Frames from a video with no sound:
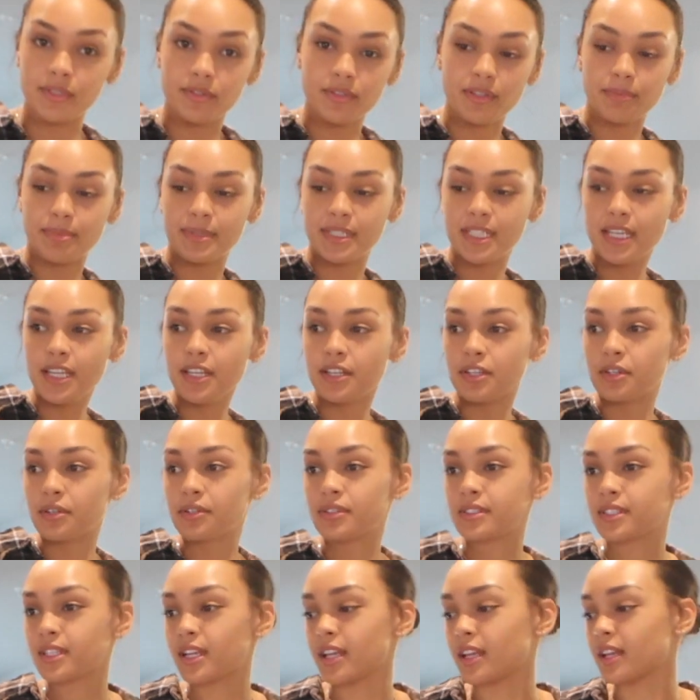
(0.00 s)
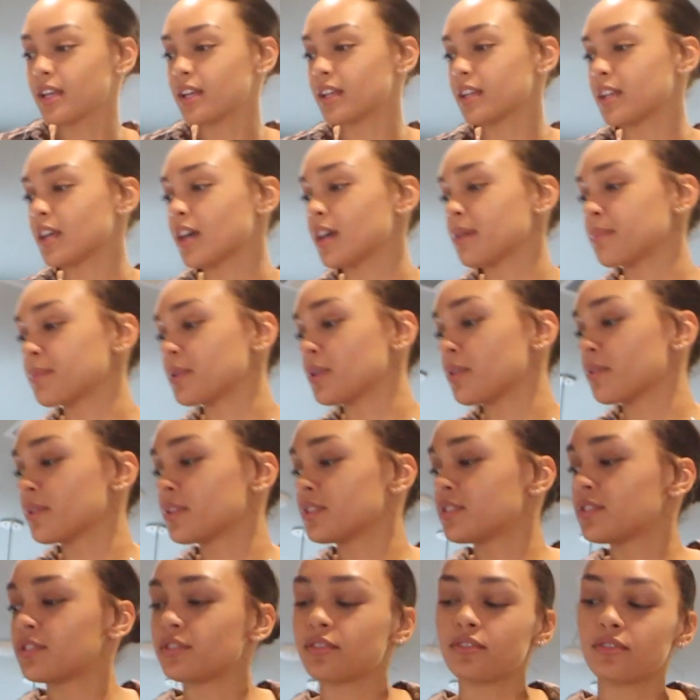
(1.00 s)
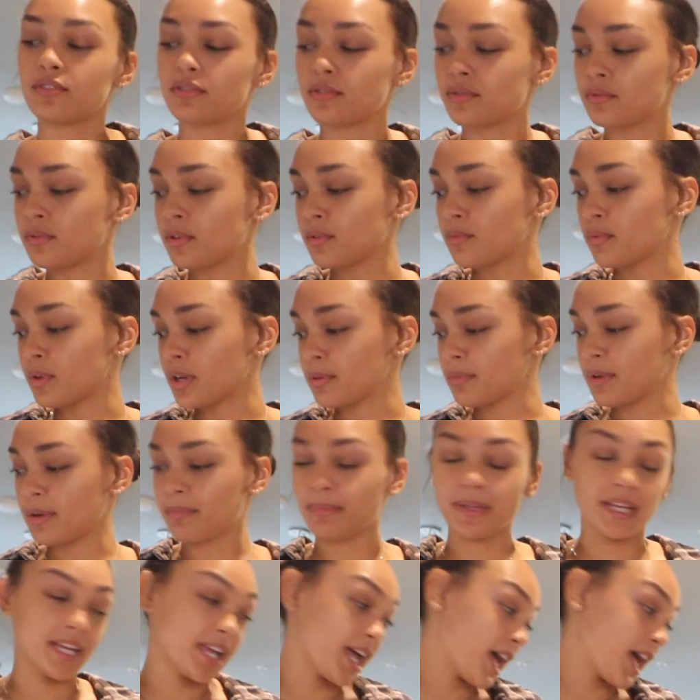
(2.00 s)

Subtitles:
do the potatoes. And I'm going to warm up like